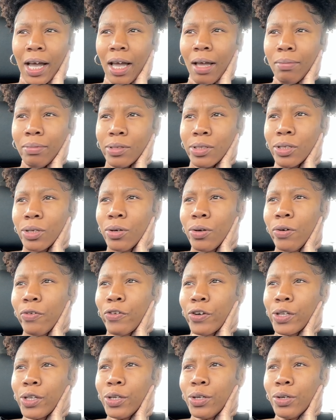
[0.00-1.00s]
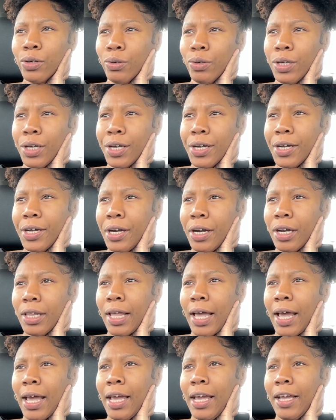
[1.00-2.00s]
up to for the new year?
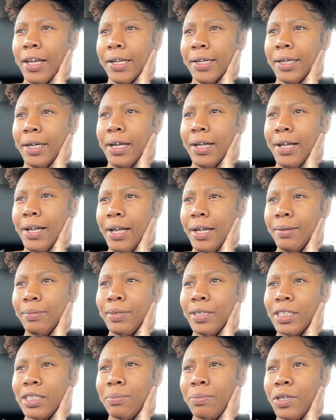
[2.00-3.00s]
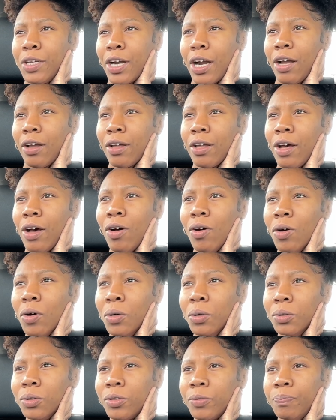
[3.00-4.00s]
Like, um, what's some of y'all
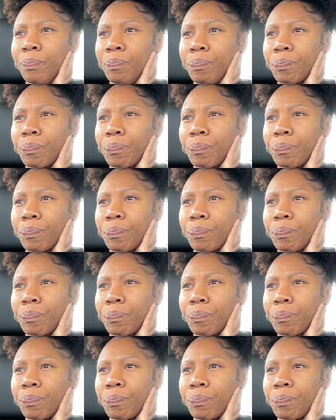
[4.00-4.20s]
goals?